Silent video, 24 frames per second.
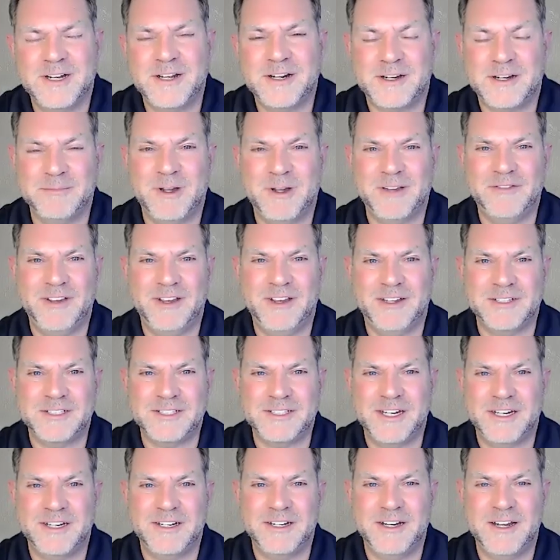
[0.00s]
was talking to my
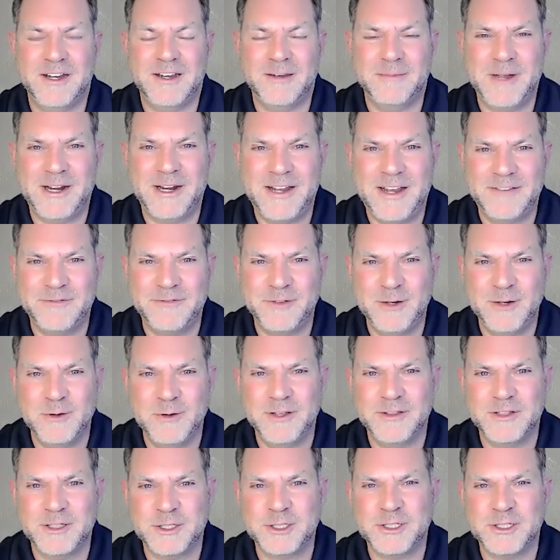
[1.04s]
fiance today about having you
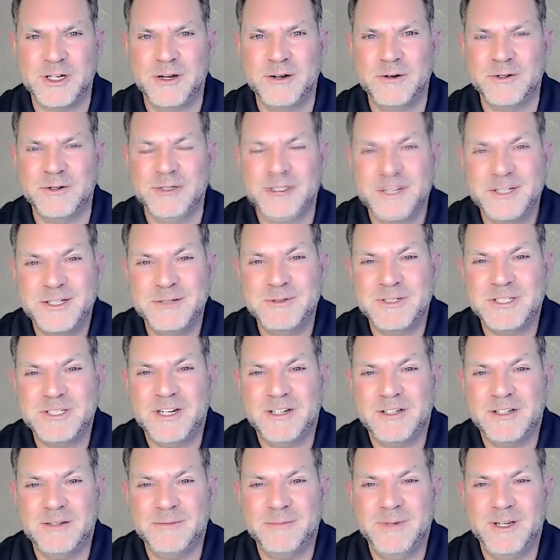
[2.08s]
on the show, and she was
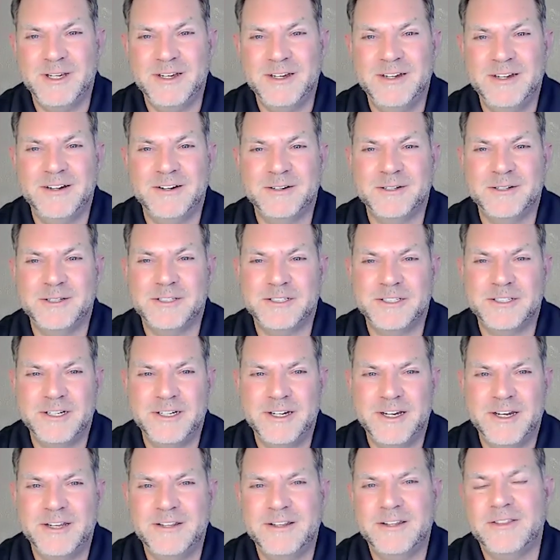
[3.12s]
telling me earlier
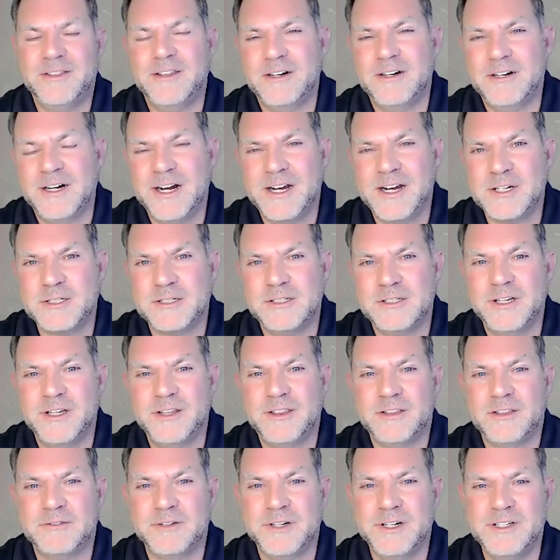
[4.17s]
today that there are actually
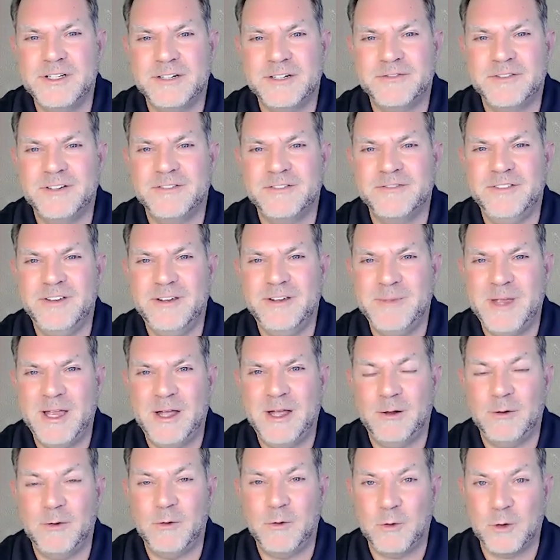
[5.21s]
three different
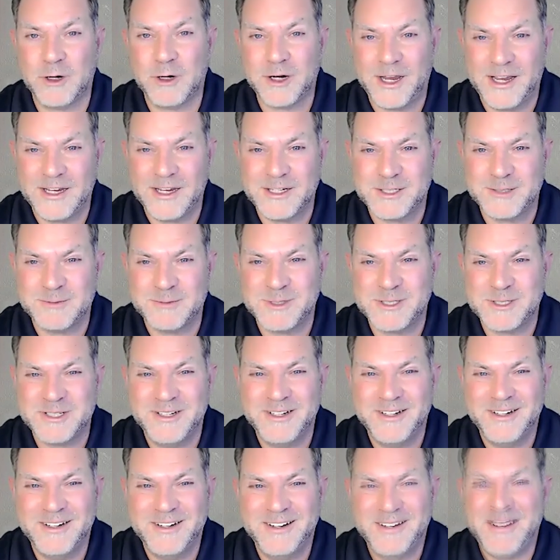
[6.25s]
female orgasms
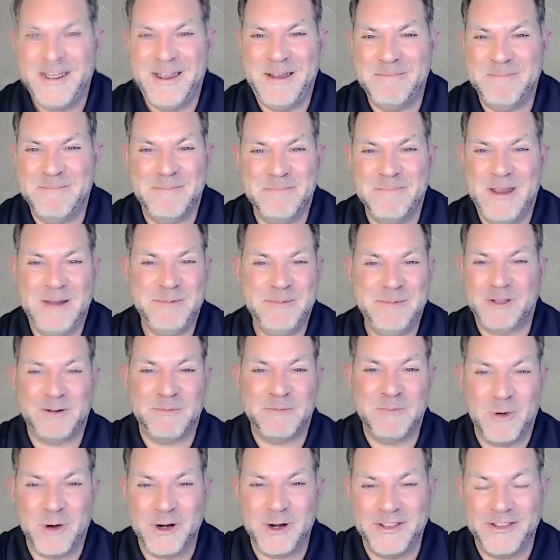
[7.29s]
and okay. maybe they're
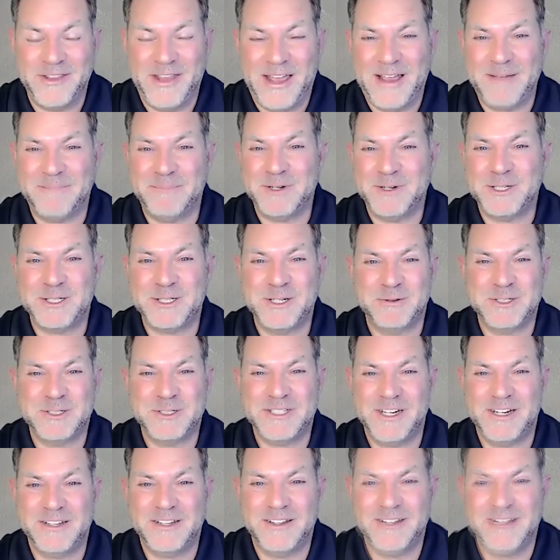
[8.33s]
more than that but she was
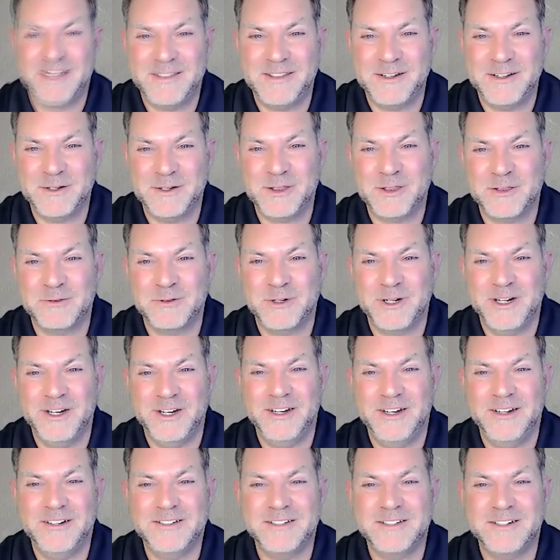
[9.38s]
saying that they are
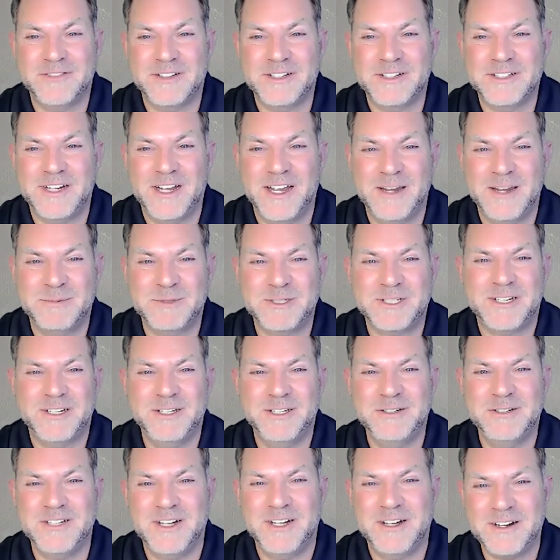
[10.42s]
three different types can
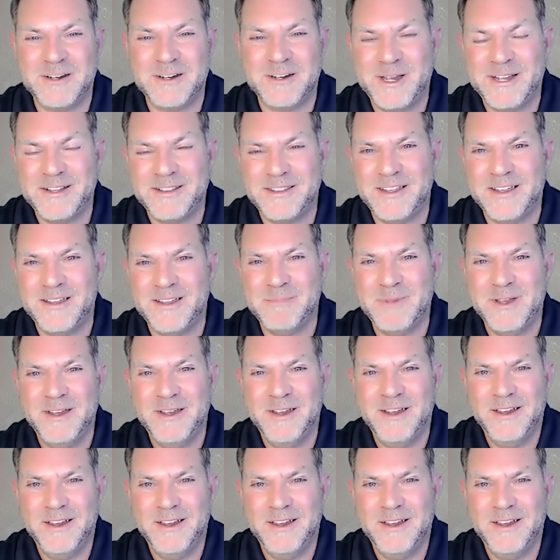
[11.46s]
you talk about them